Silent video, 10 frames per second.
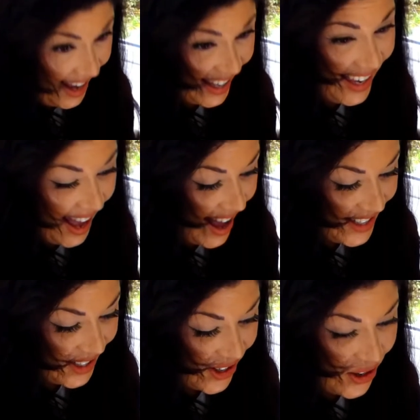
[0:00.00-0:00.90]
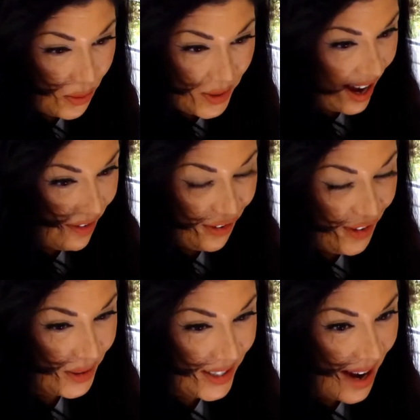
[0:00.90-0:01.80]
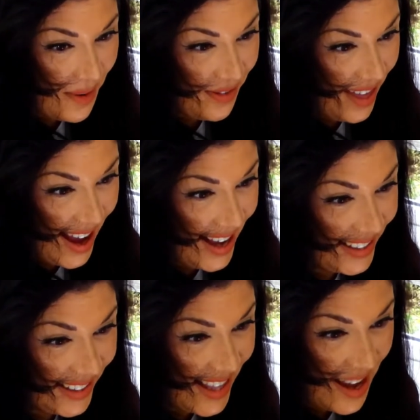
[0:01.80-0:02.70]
Yankee Candle would have a field day with this.